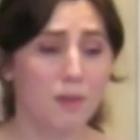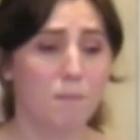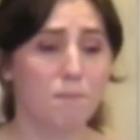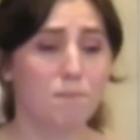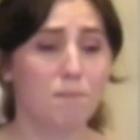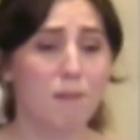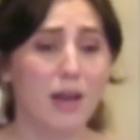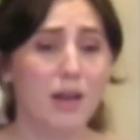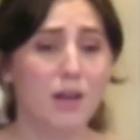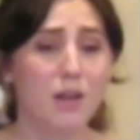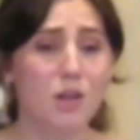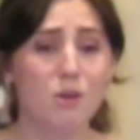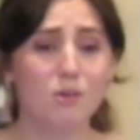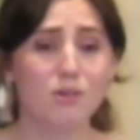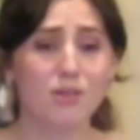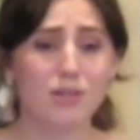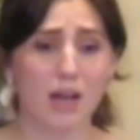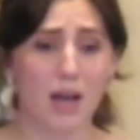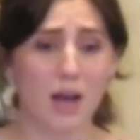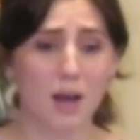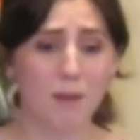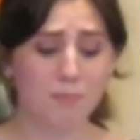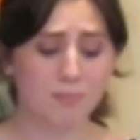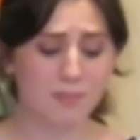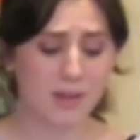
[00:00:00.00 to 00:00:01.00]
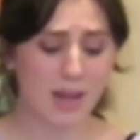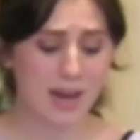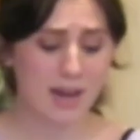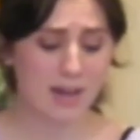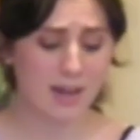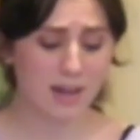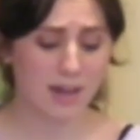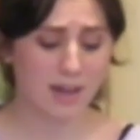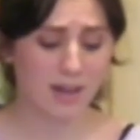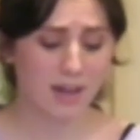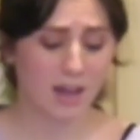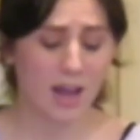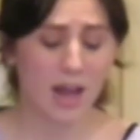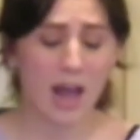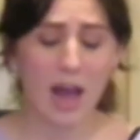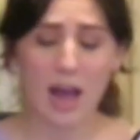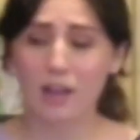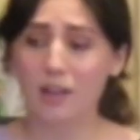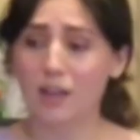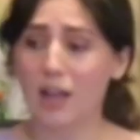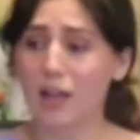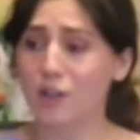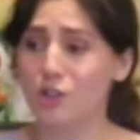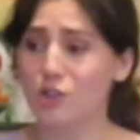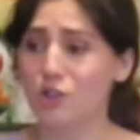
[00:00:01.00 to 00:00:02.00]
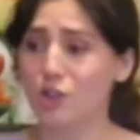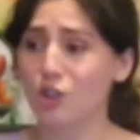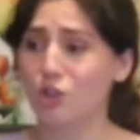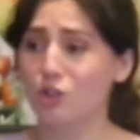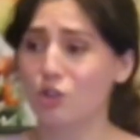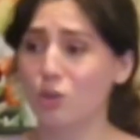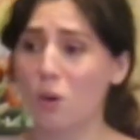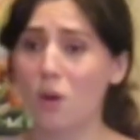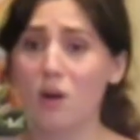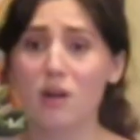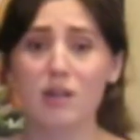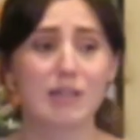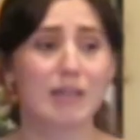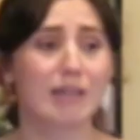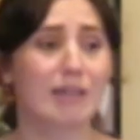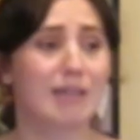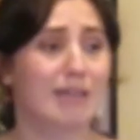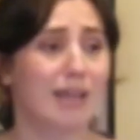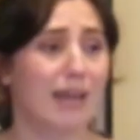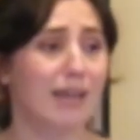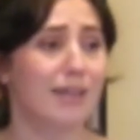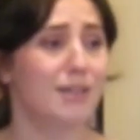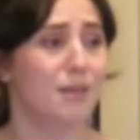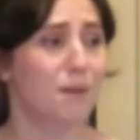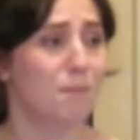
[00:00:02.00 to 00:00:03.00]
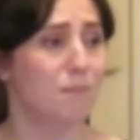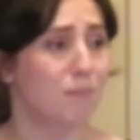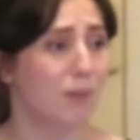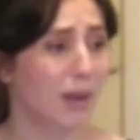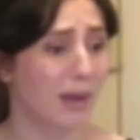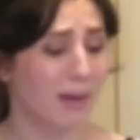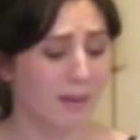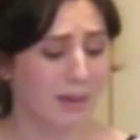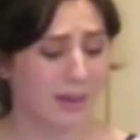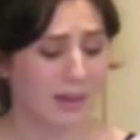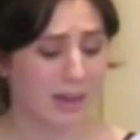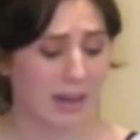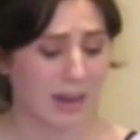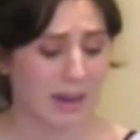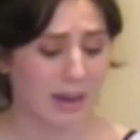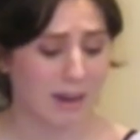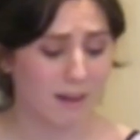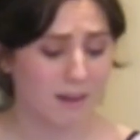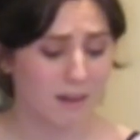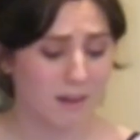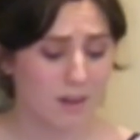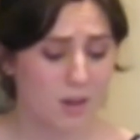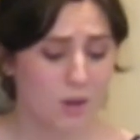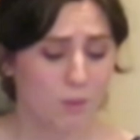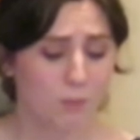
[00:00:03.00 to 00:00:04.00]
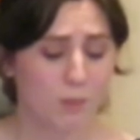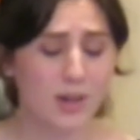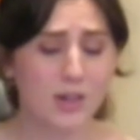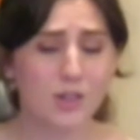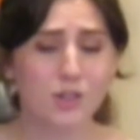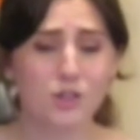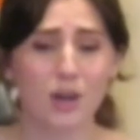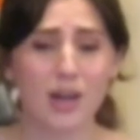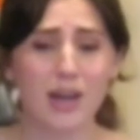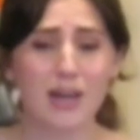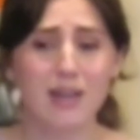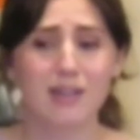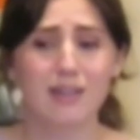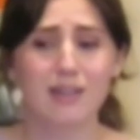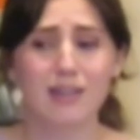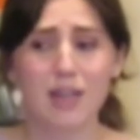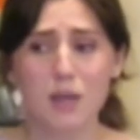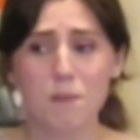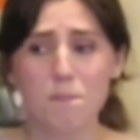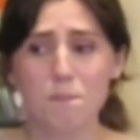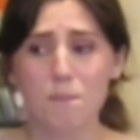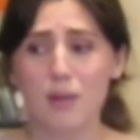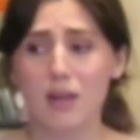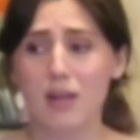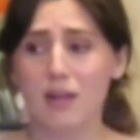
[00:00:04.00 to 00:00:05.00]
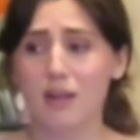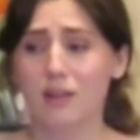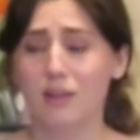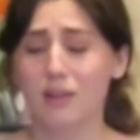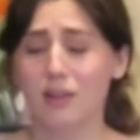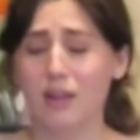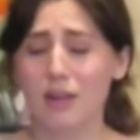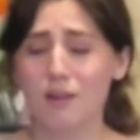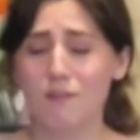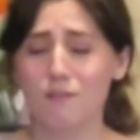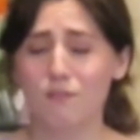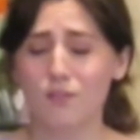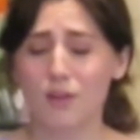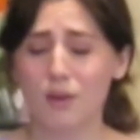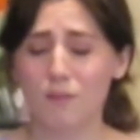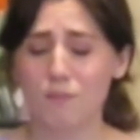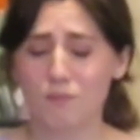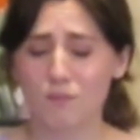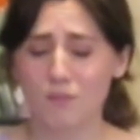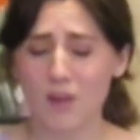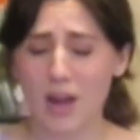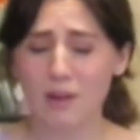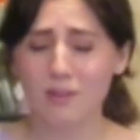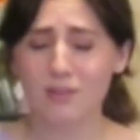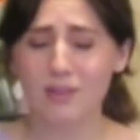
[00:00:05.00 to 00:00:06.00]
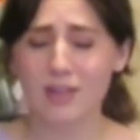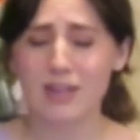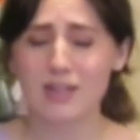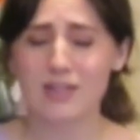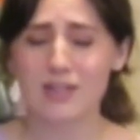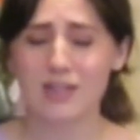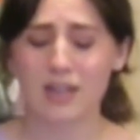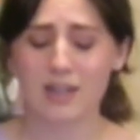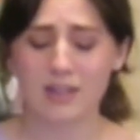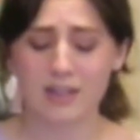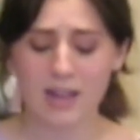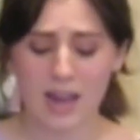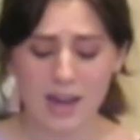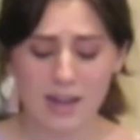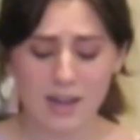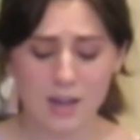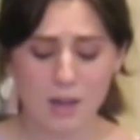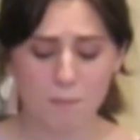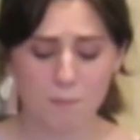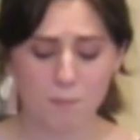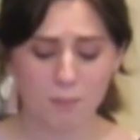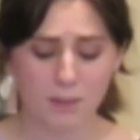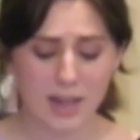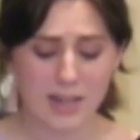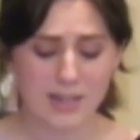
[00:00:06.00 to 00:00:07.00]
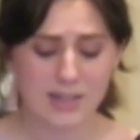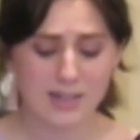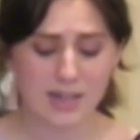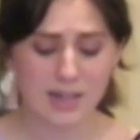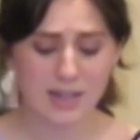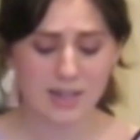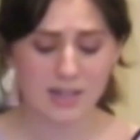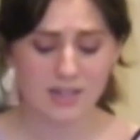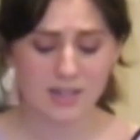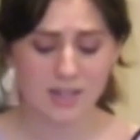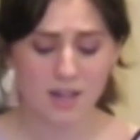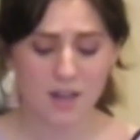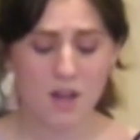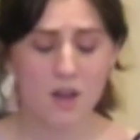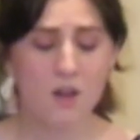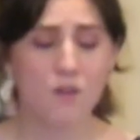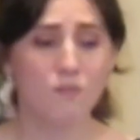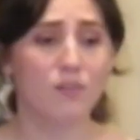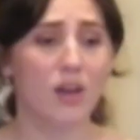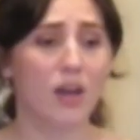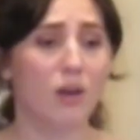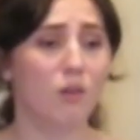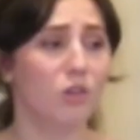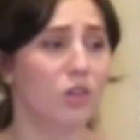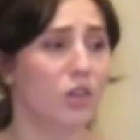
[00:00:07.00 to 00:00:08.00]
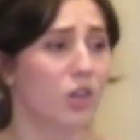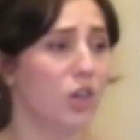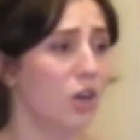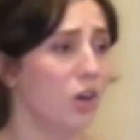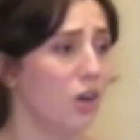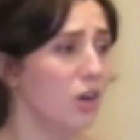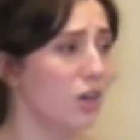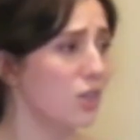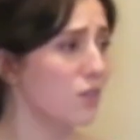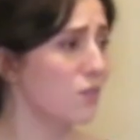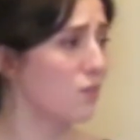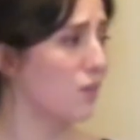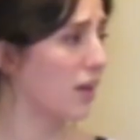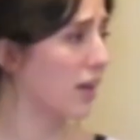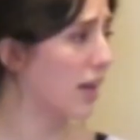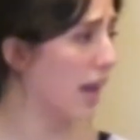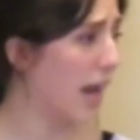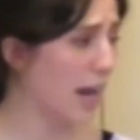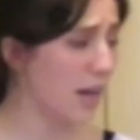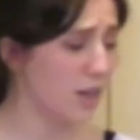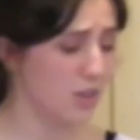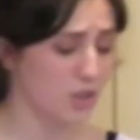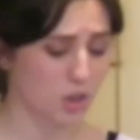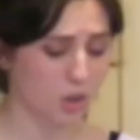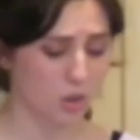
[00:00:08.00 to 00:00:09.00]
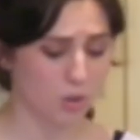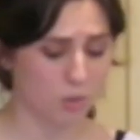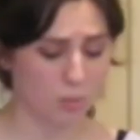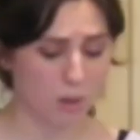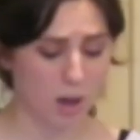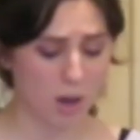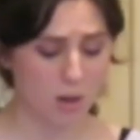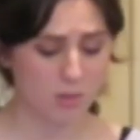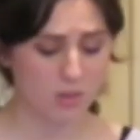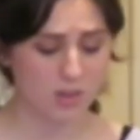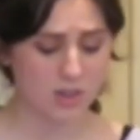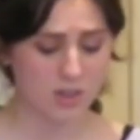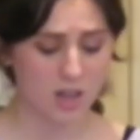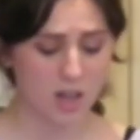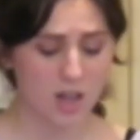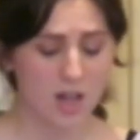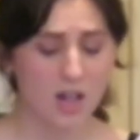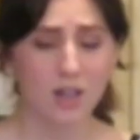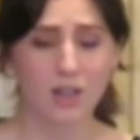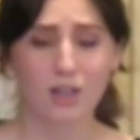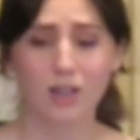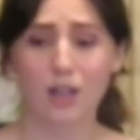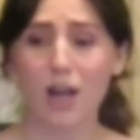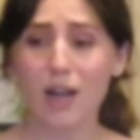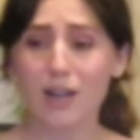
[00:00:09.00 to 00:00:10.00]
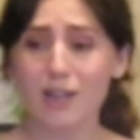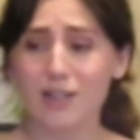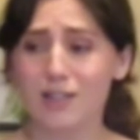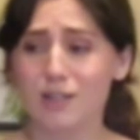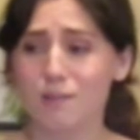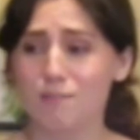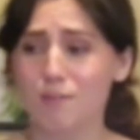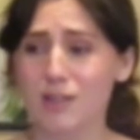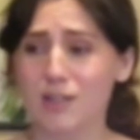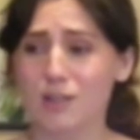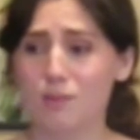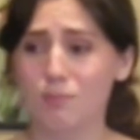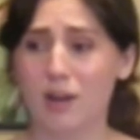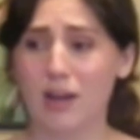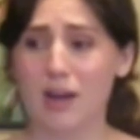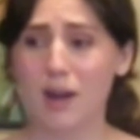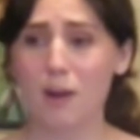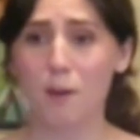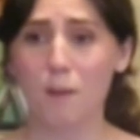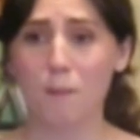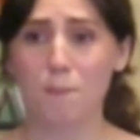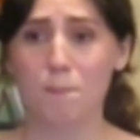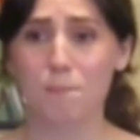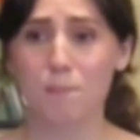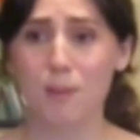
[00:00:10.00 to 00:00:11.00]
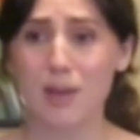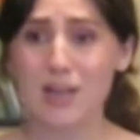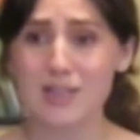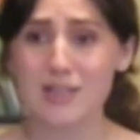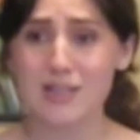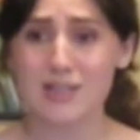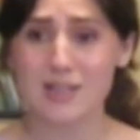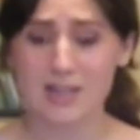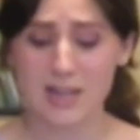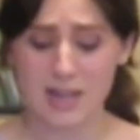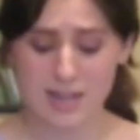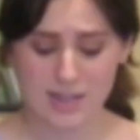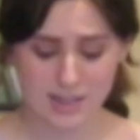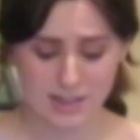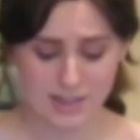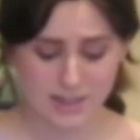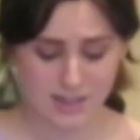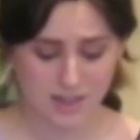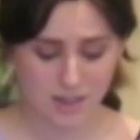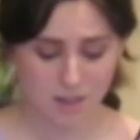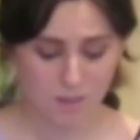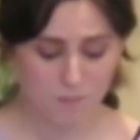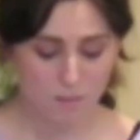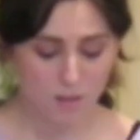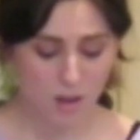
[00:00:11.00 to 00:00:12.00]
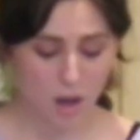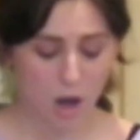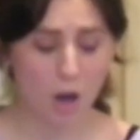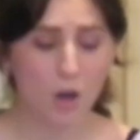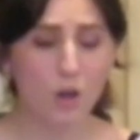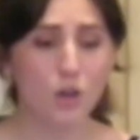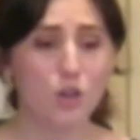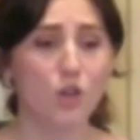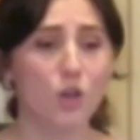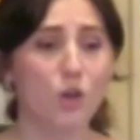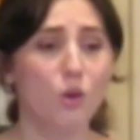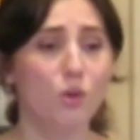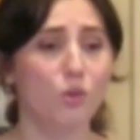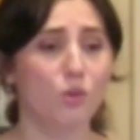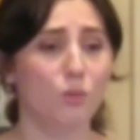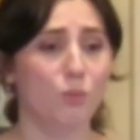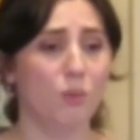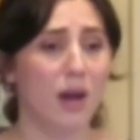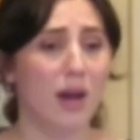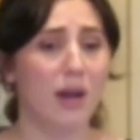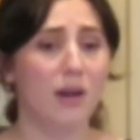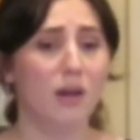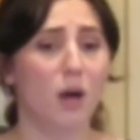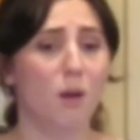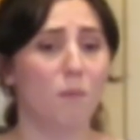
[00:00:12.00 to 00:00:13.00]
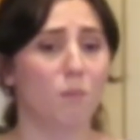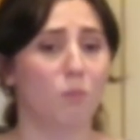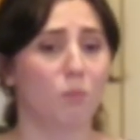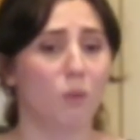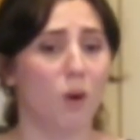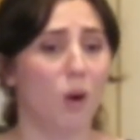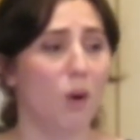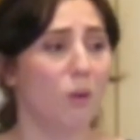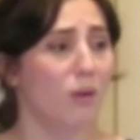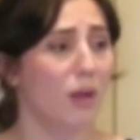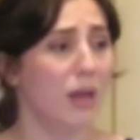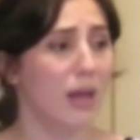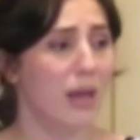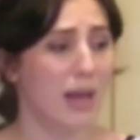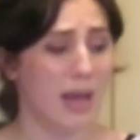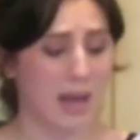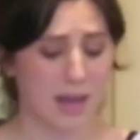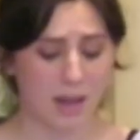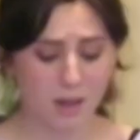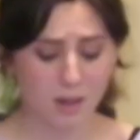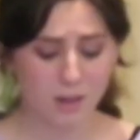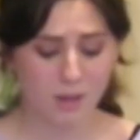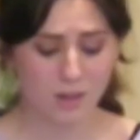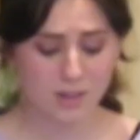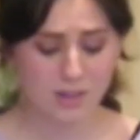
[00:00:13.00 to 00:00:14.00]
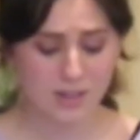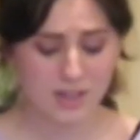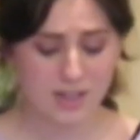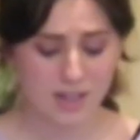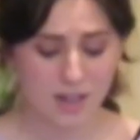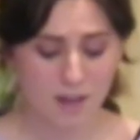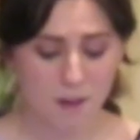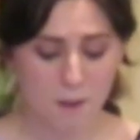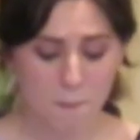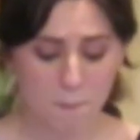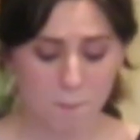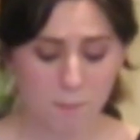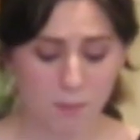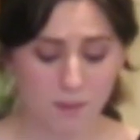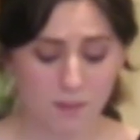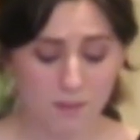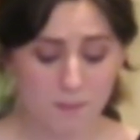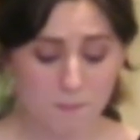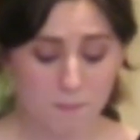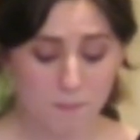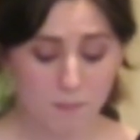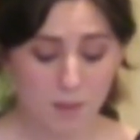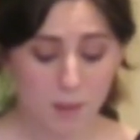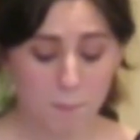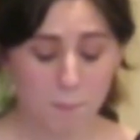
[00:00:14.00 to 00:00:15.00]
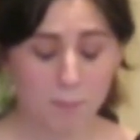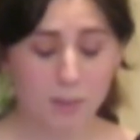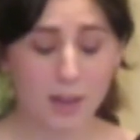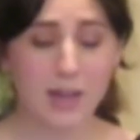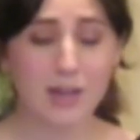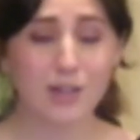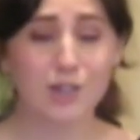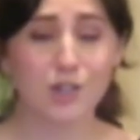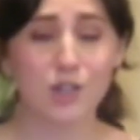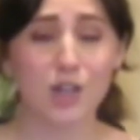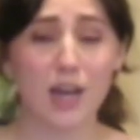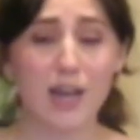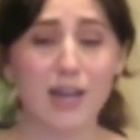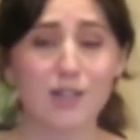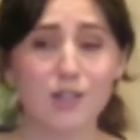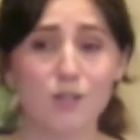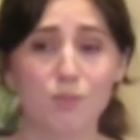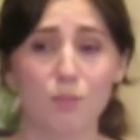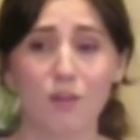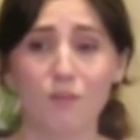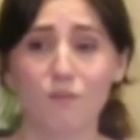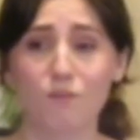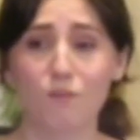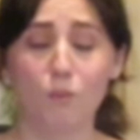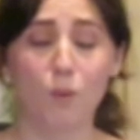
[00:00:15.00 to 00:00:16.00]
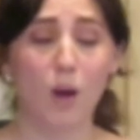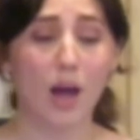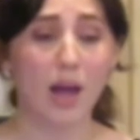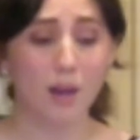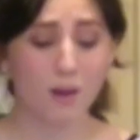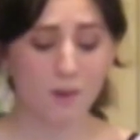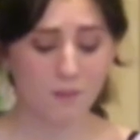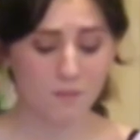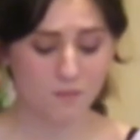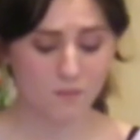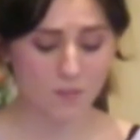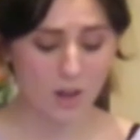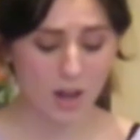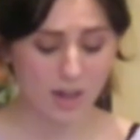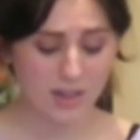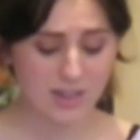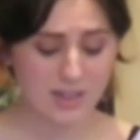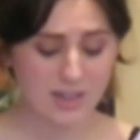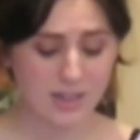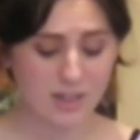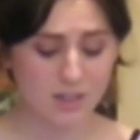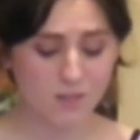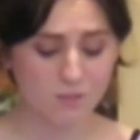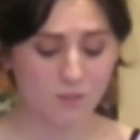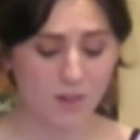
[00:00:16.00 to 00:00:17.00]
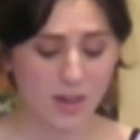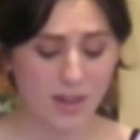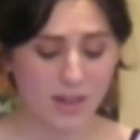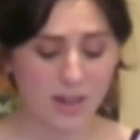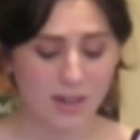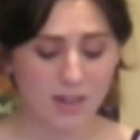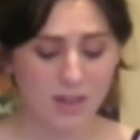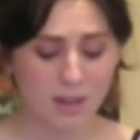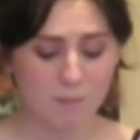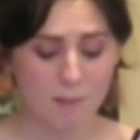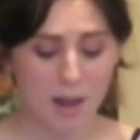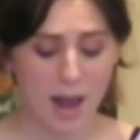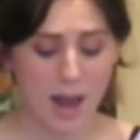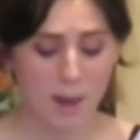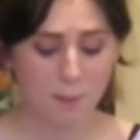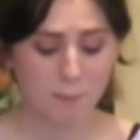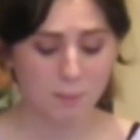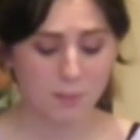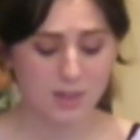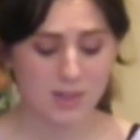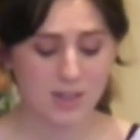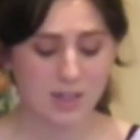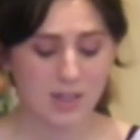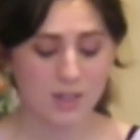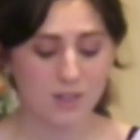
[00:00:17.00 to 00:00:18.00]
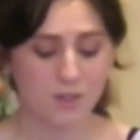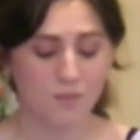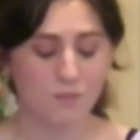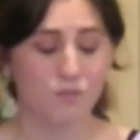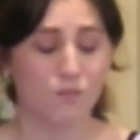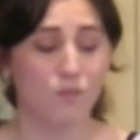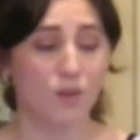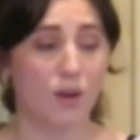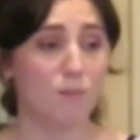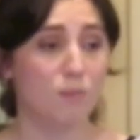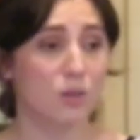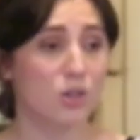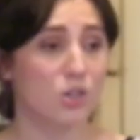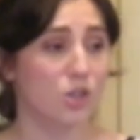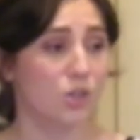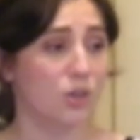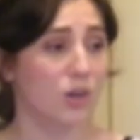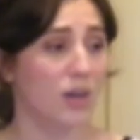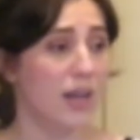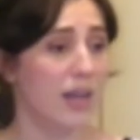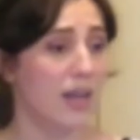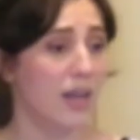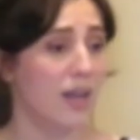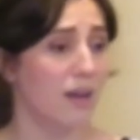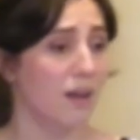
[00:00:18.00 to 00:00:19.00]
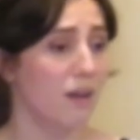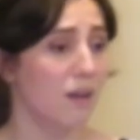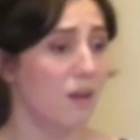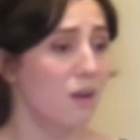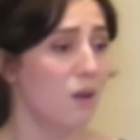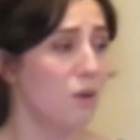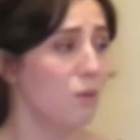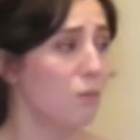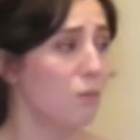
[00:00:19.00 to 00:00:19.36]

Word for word: Menus updated, electric doors, accessibility. We drank deeply leaf from fountains containing blessings, found cures for cancer growths. Locksmiths went out of business. Our youth ran up rolling hills, played chase with wild foxes, feeding them apple seeds from a tree.